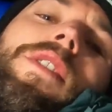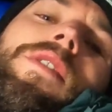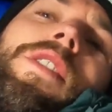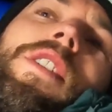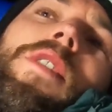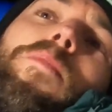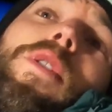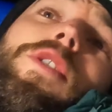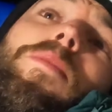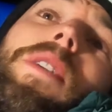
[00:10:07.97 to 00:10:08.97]
and
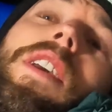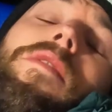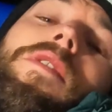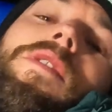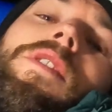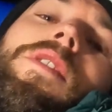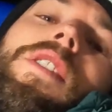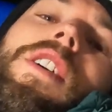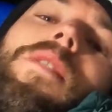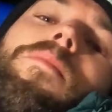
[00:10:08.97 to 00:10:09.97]
possibly even
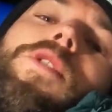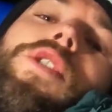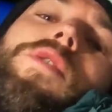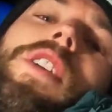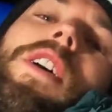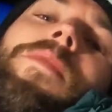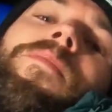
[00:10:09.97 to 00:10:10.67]
Tuesday,